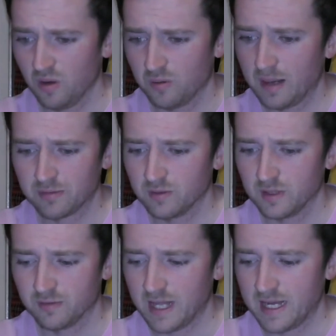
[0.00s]
We're
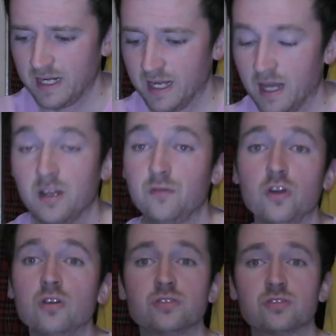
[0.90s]
absolutely flying here. And if
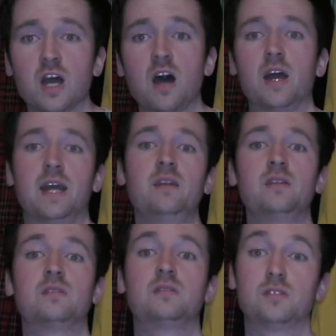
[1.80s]
you're just starting
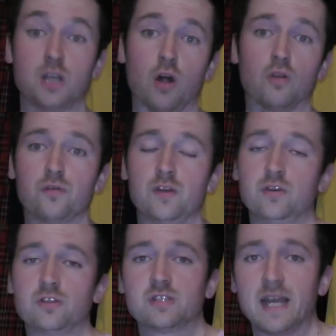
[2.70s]
golf, if
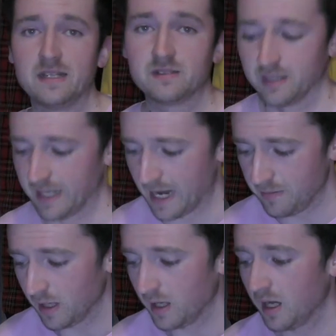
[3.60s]
you're just getting into the game,